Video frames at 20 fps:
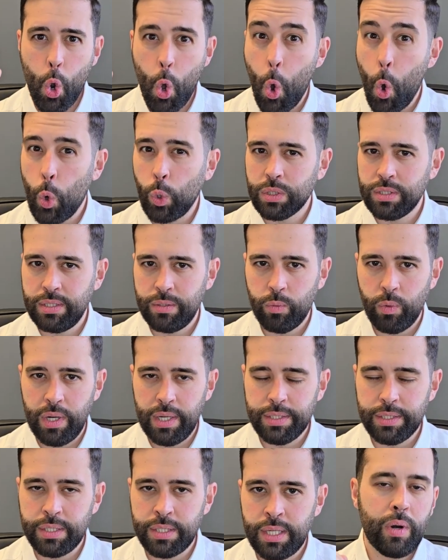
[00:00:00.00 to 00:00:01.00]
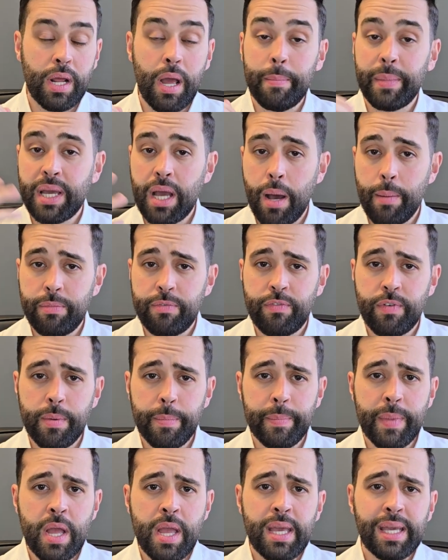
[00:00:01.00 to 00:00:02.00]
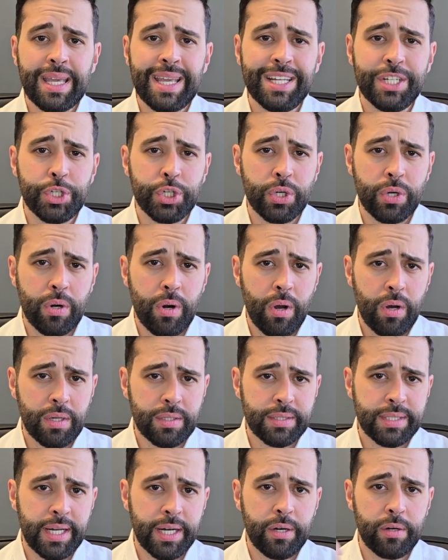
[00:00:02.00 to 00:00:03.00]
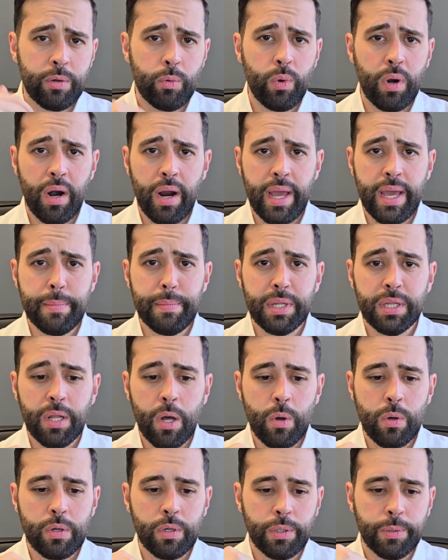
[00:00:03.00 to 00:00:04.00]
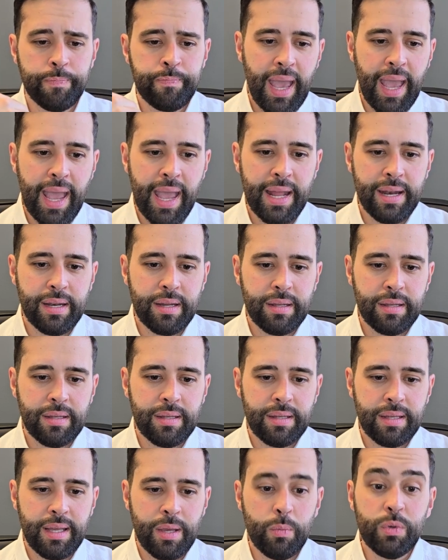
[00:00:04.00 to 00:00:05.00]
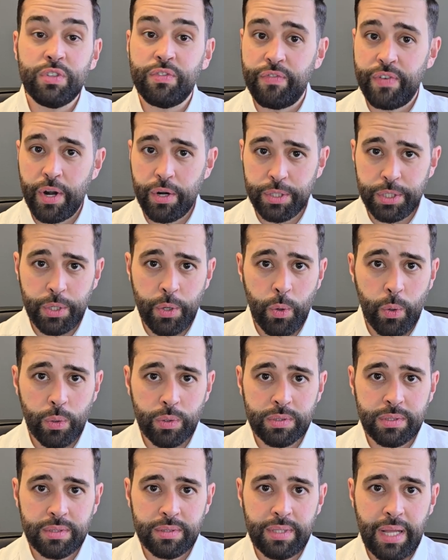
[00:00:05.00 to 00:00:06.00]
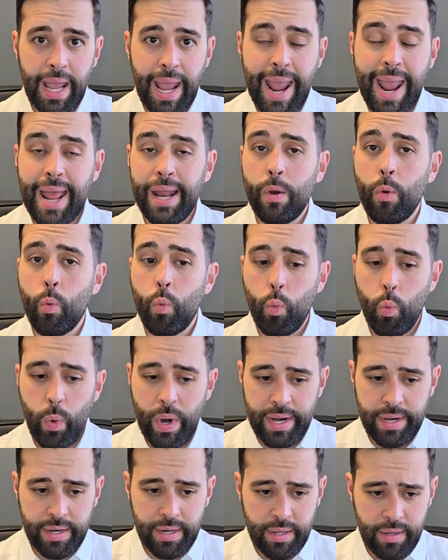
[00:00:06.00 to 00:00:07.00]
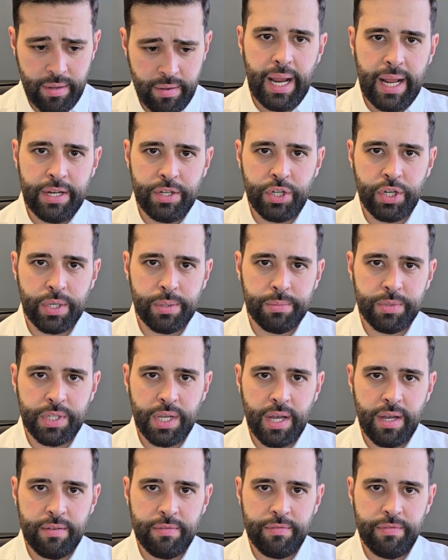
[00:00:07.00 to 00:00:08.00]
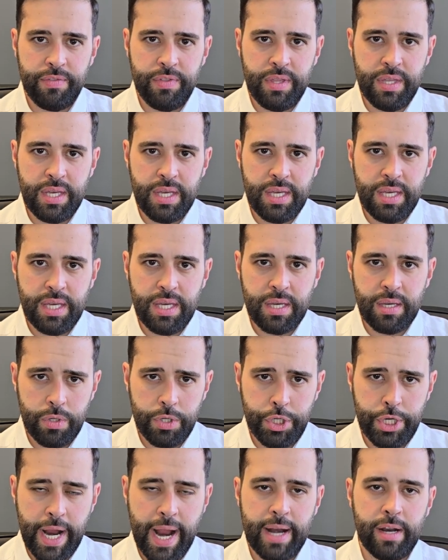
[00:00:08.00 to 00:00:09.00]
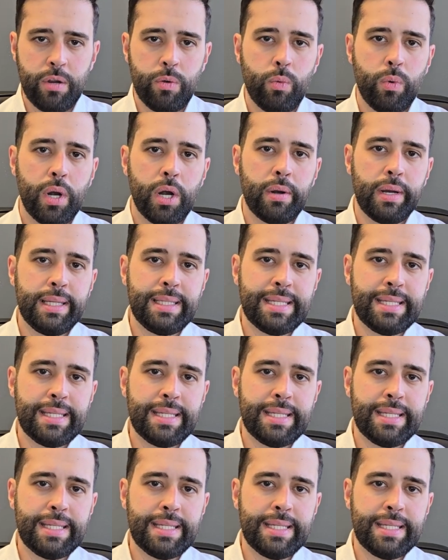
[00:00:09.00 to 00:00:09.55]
cold it was coming up from Kitchener, Ontario, where I am a local, and it was fairly cold and windy. In terms of the January